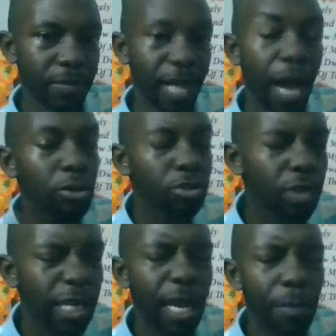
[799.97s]
I'm not
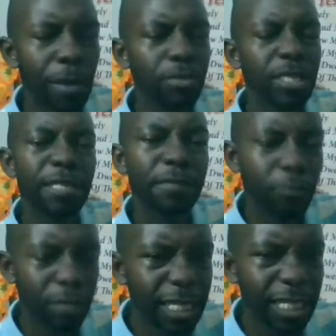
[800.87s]
talking about
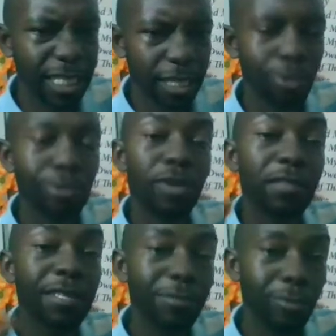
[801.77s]
divorcee, those who
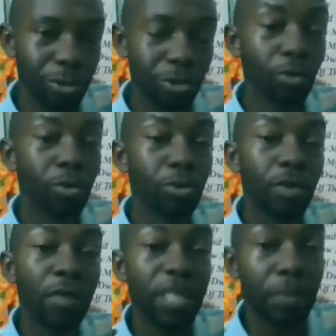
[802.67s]
have divorced or those who
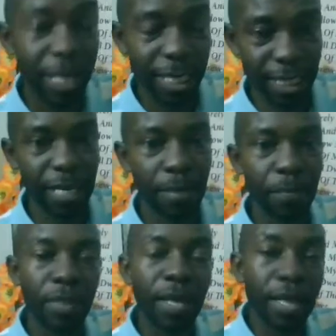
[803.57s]
have separated.
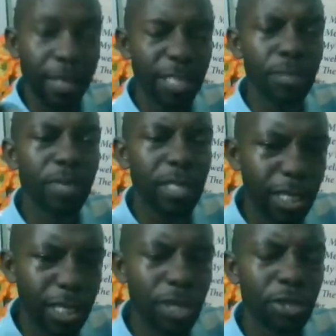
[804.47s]
This
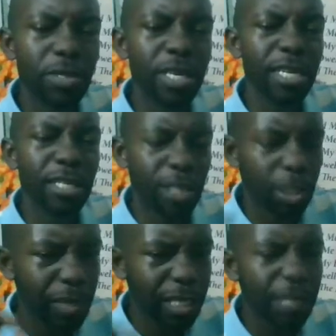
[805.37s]
presentation is
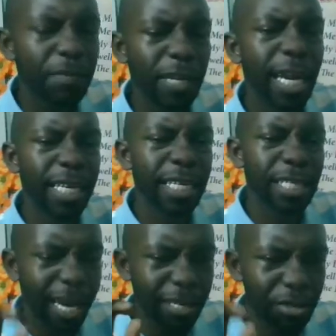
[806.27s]
specifically
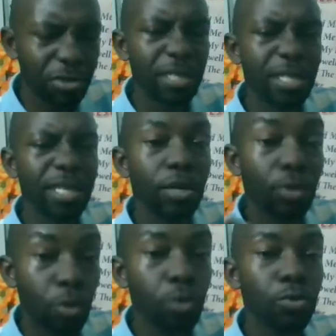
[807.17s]
addressing
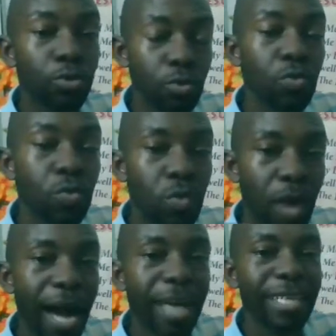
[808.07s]
those who
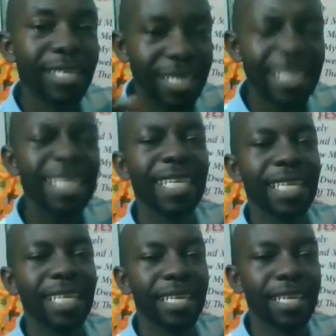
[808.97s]
are still
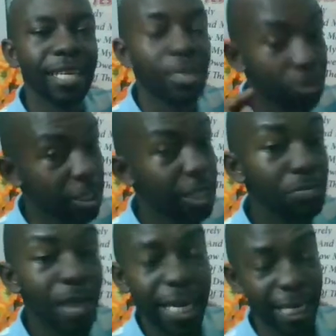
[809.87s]
not yet
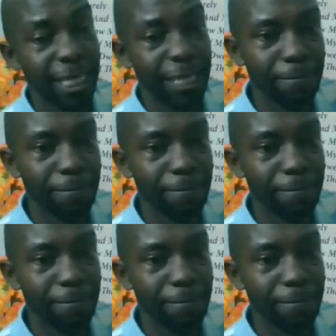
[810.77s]
married.